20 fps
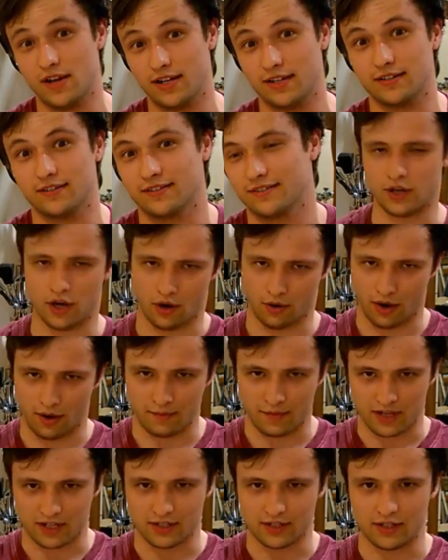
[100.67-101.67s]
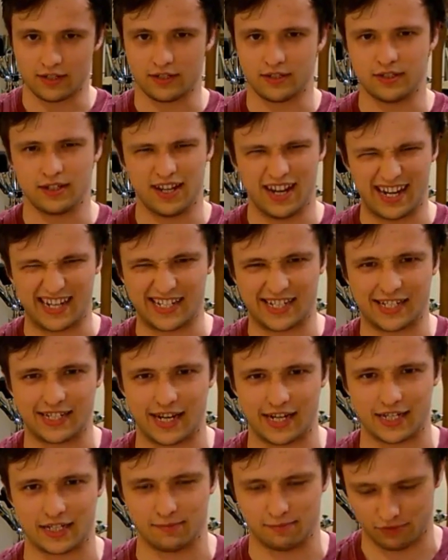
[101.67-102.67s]
mine. You know, I mean in an
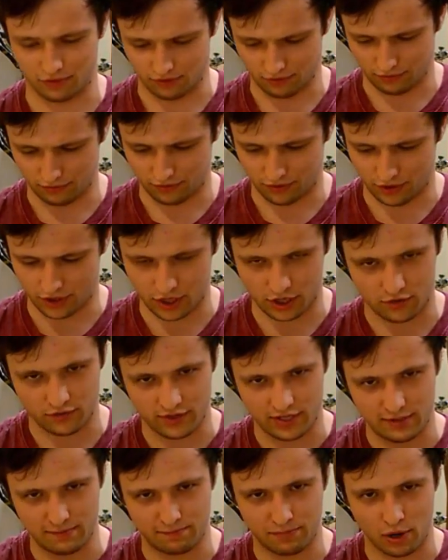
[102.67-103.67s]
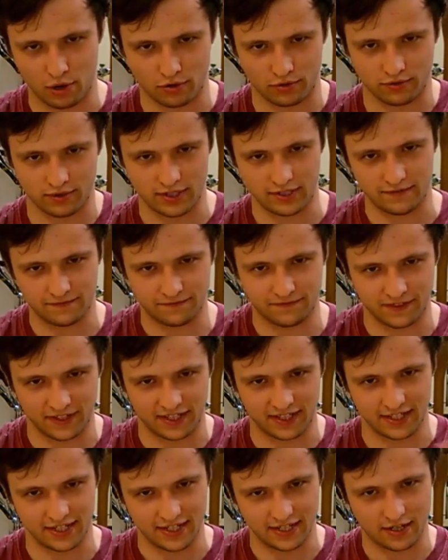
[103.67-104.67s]
accessible, jiggery, pokery,
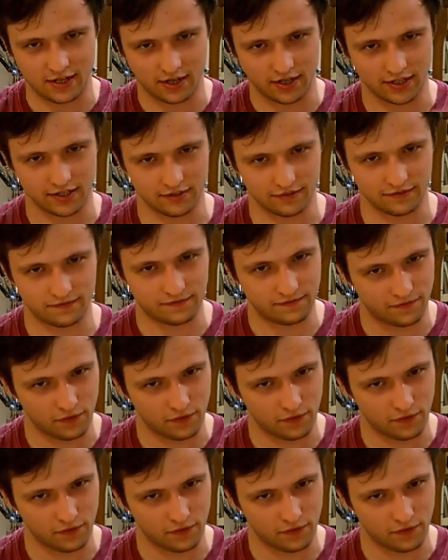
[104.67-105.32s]
fiddly kind of